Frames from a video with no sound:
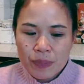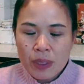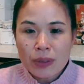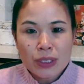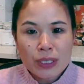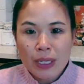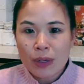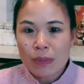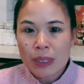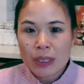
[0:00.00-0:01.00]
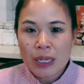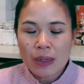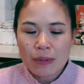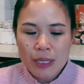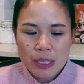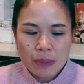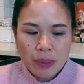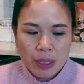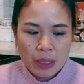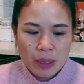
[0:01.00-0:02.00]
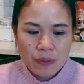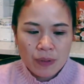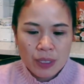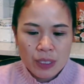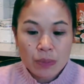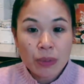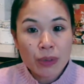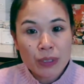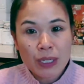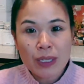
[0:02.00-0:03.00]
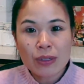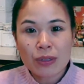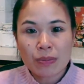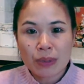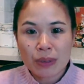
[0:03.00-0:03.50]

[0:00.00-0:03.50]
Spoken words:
just like you're building a recipe. If it's pure tea to pure